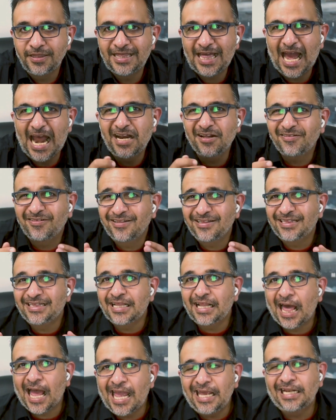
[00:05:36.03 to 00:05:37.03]
that is
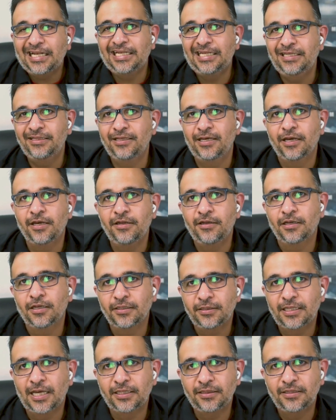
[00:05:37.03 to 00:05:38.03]
likely the
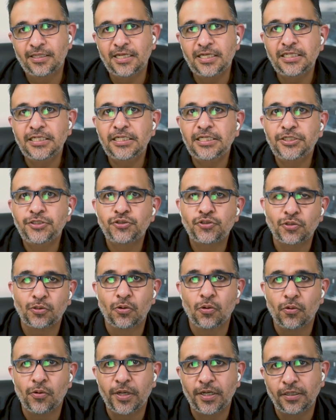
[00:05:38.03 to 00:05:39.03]
area that they need to
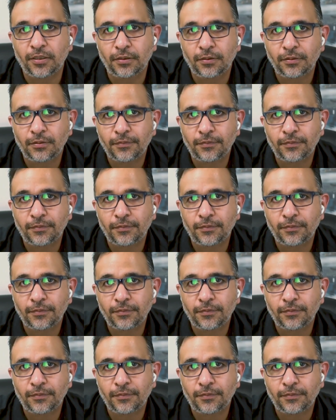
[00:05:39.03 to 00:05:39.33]
go in.